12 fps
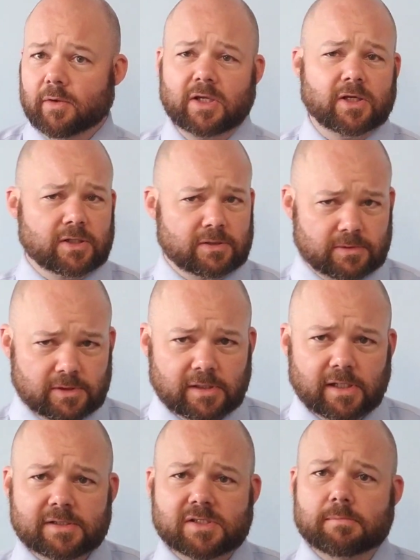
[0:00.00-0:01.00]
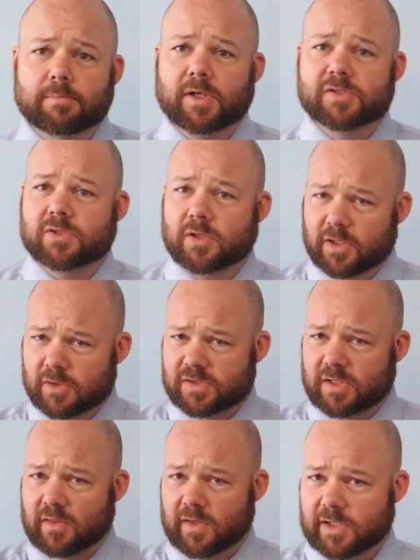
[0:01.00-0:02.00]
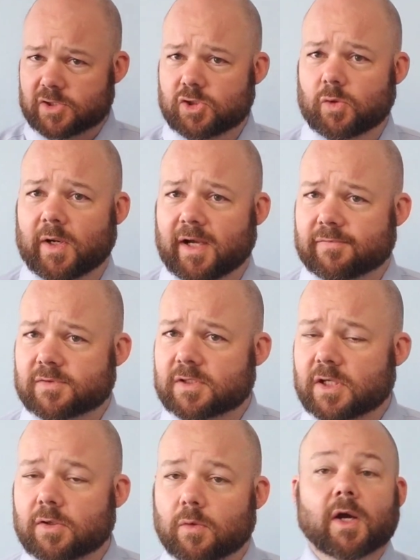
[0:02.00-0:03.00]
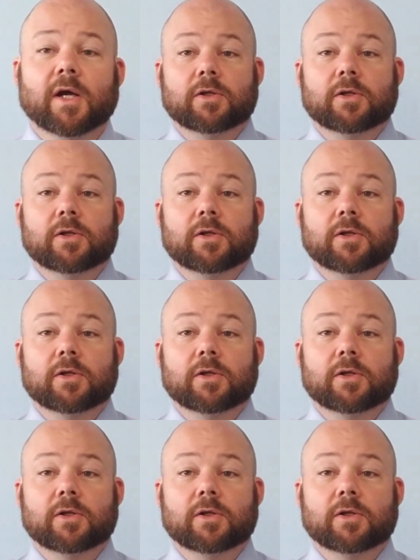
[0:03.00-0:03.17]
Hey, listen, Buster, here's the things you have to do.